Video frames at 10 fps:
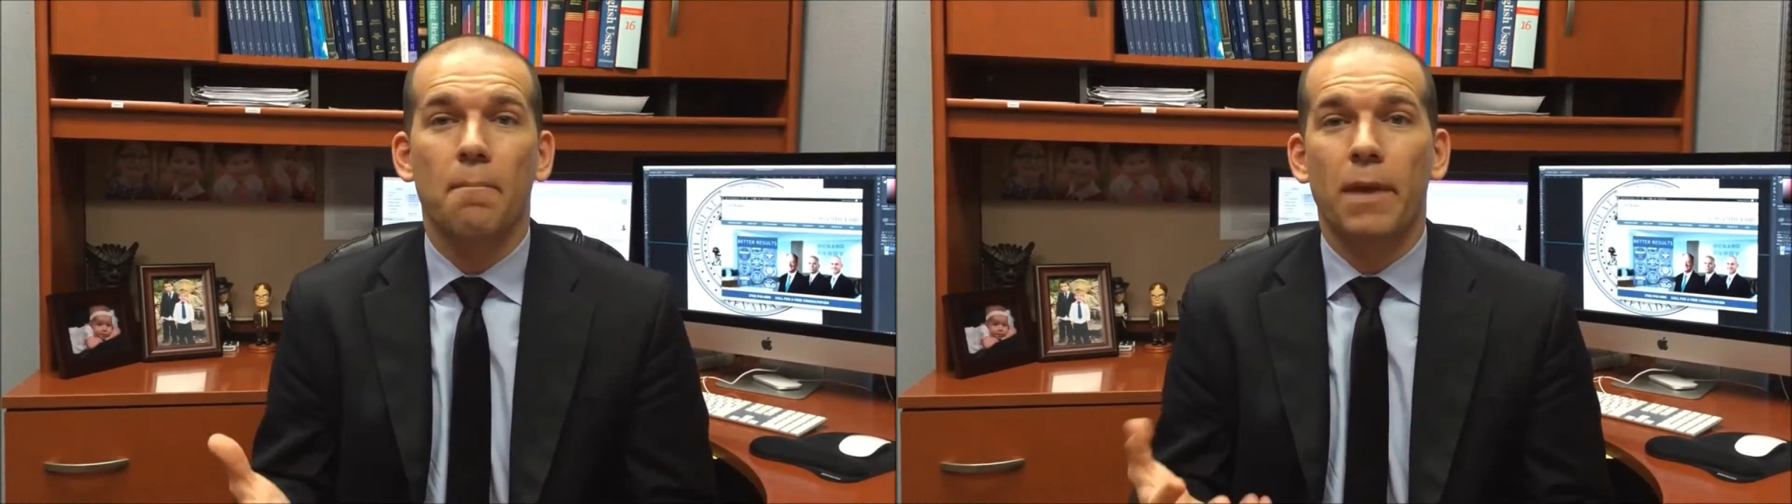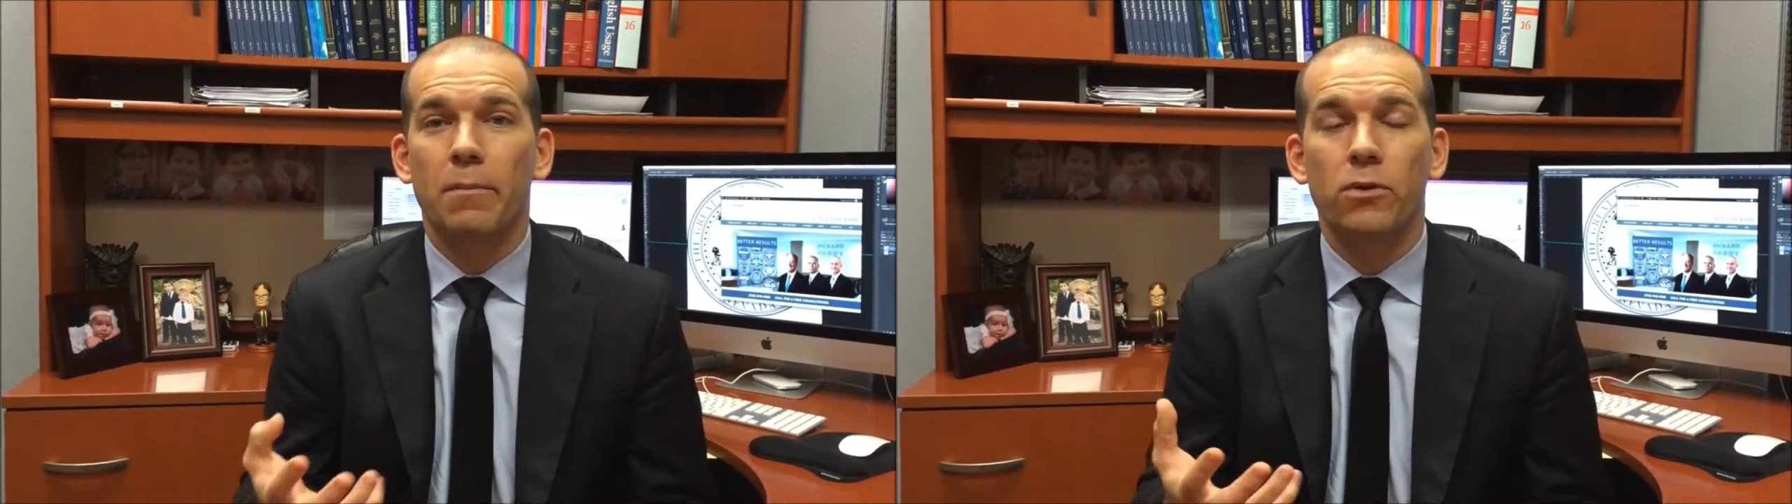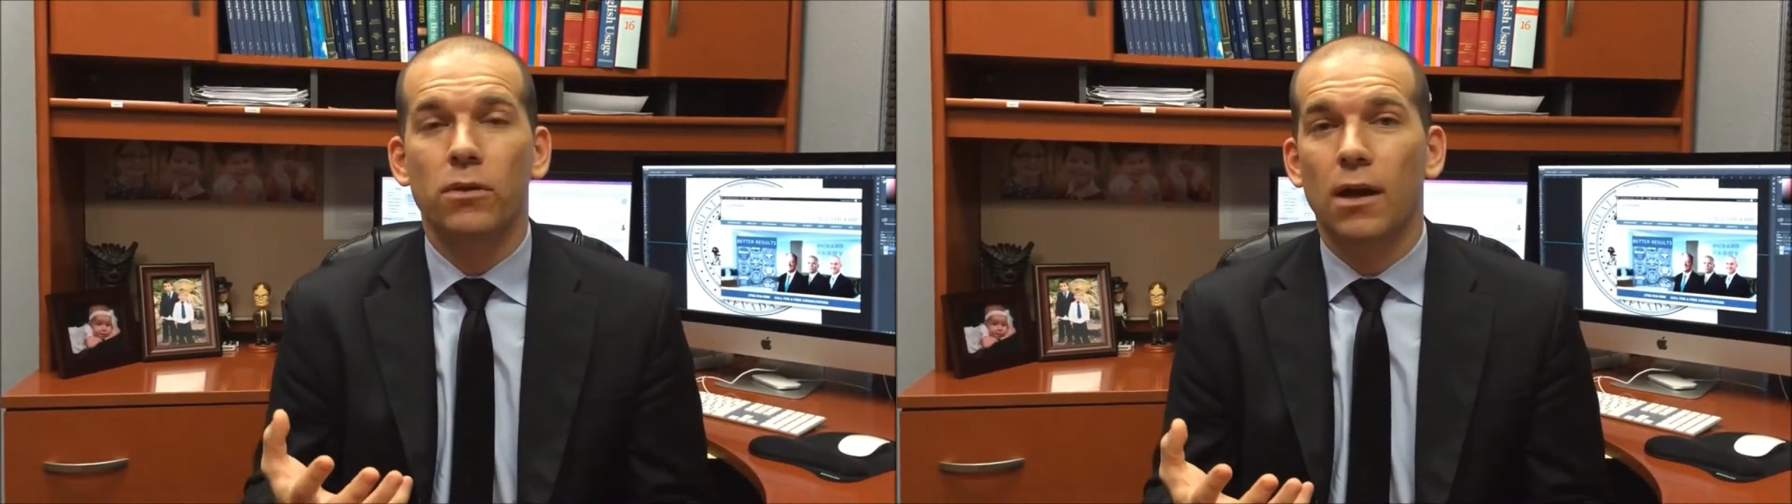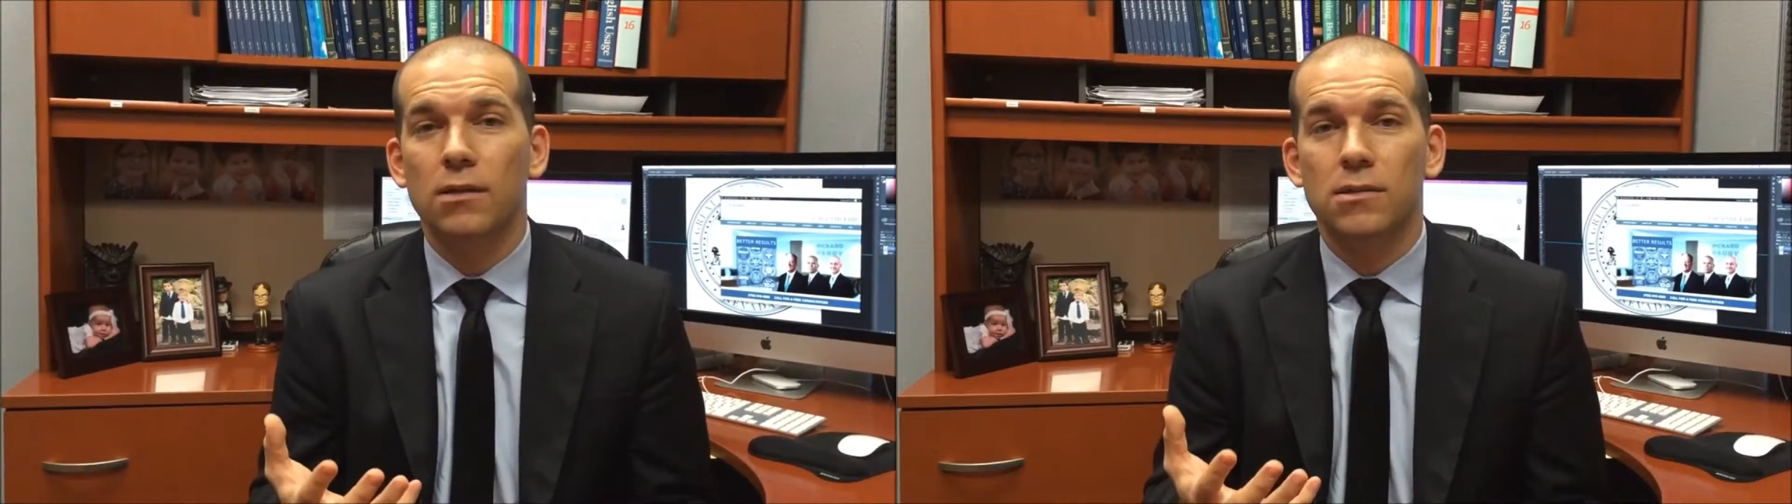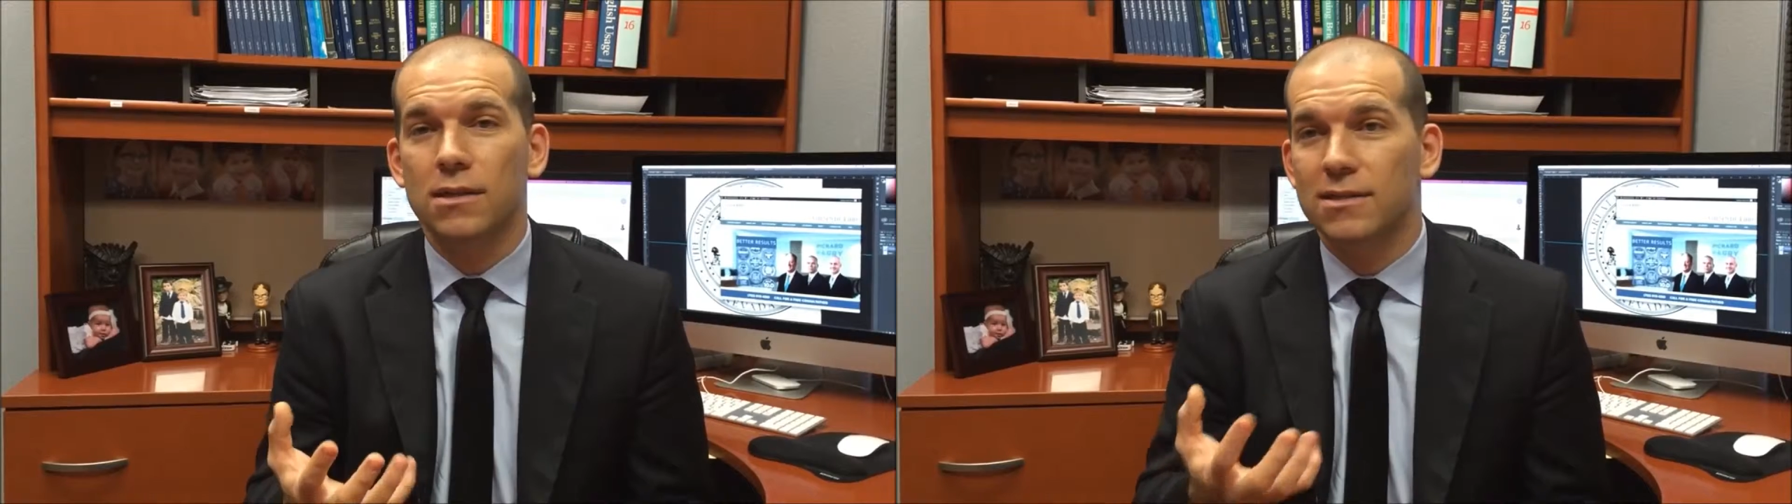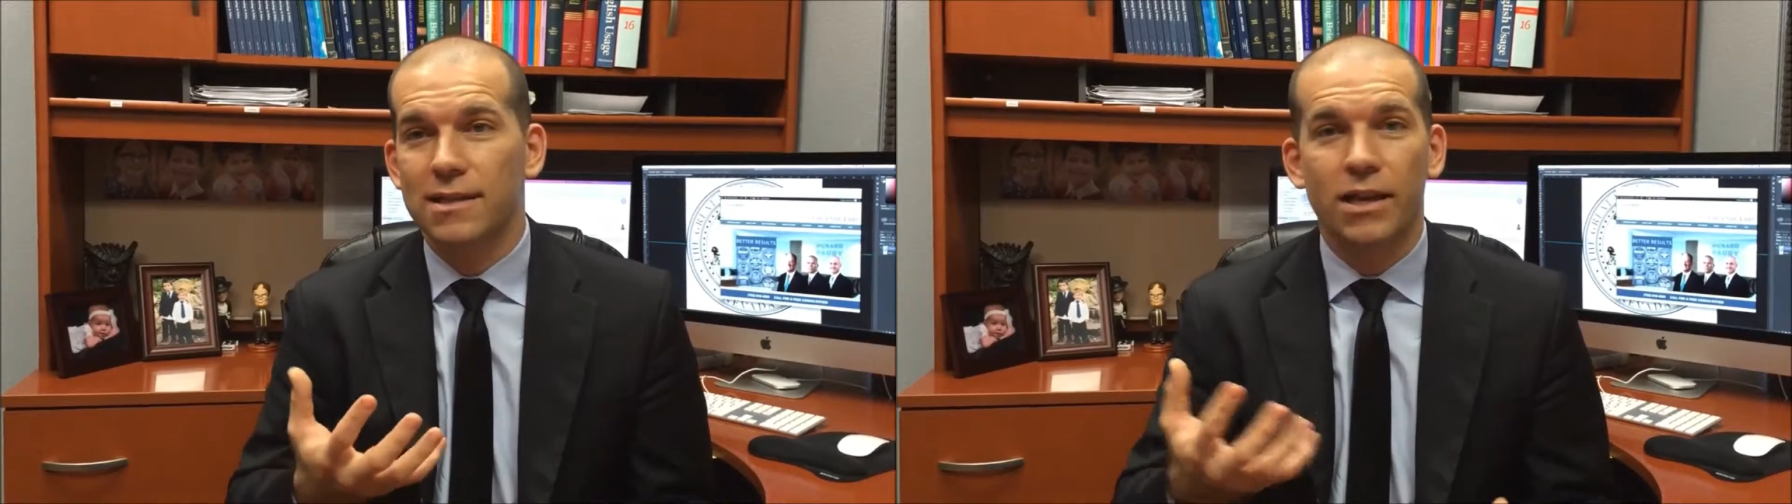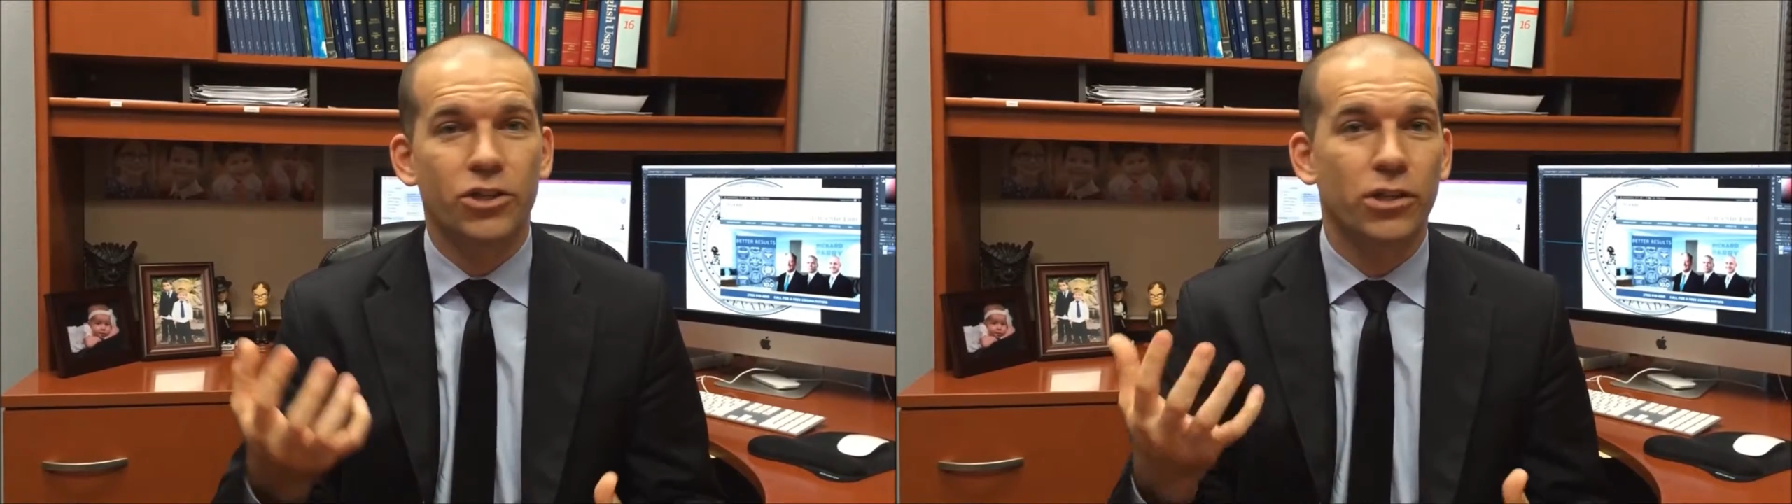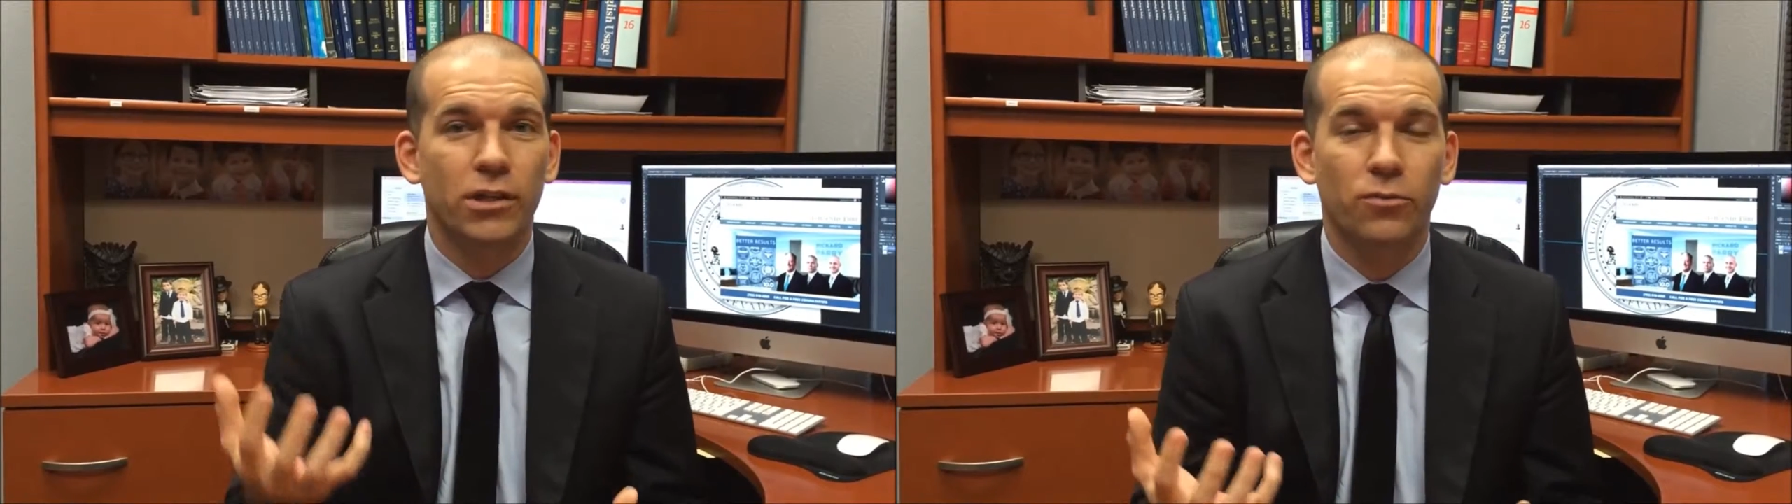Maybe you lost
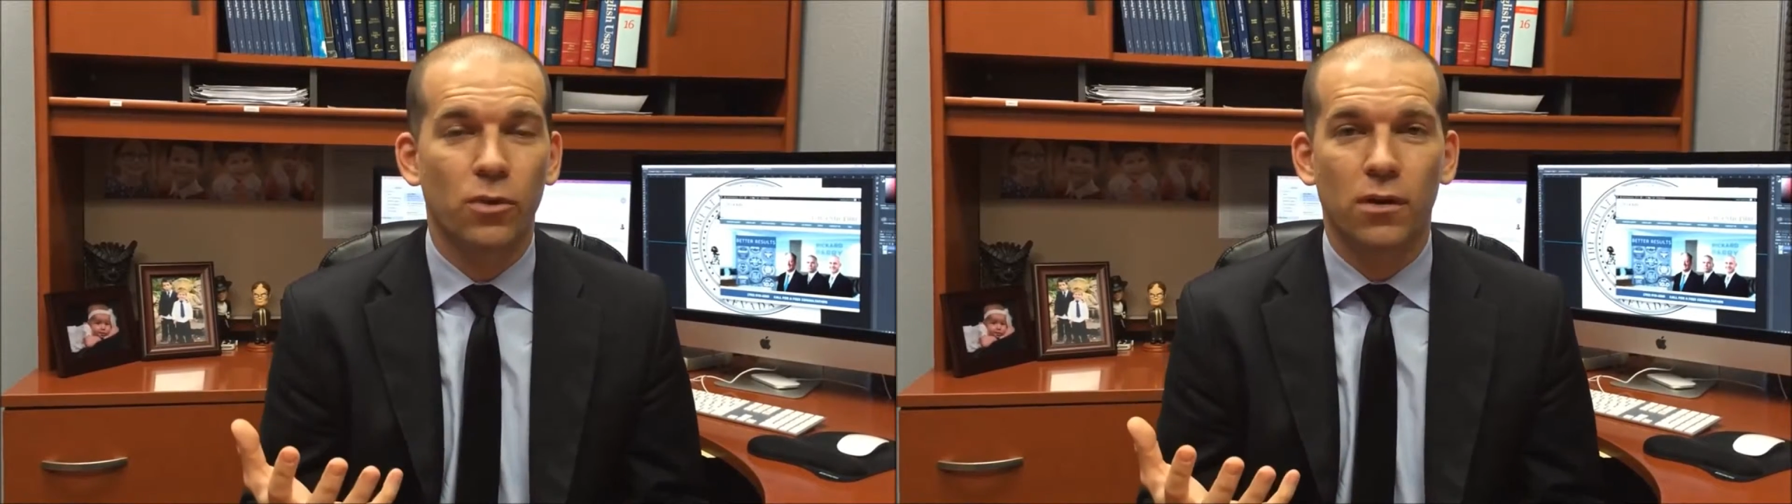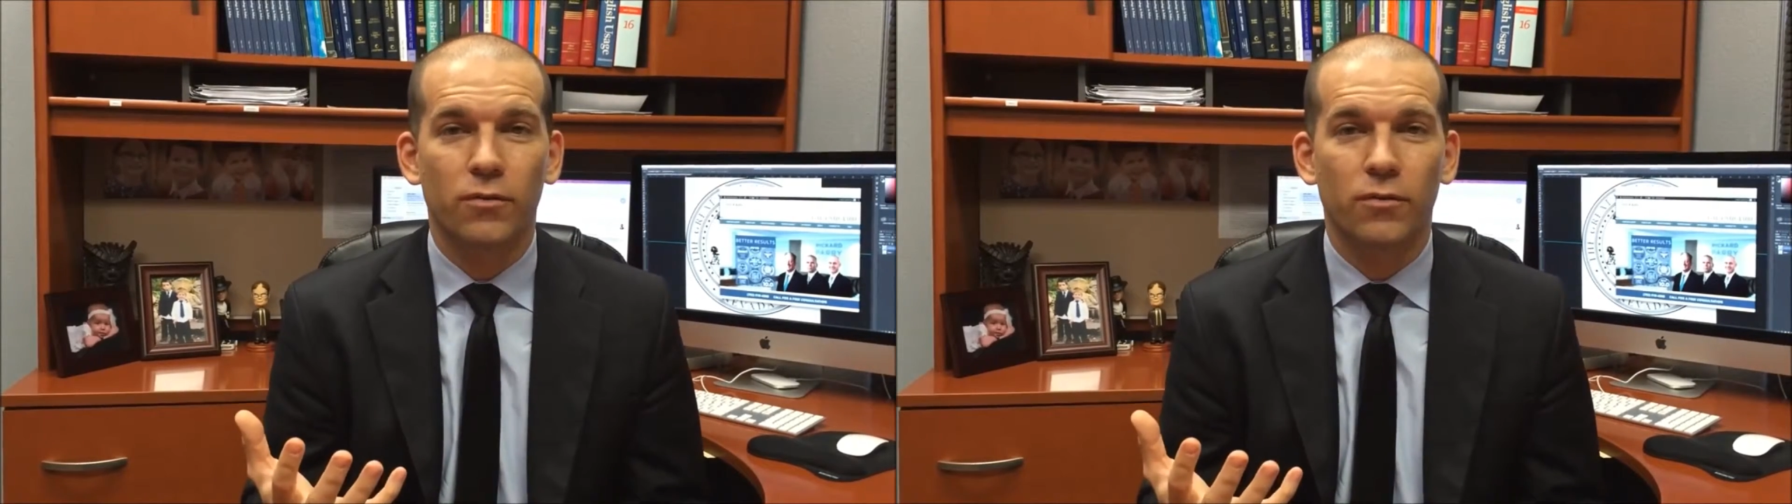sensation in one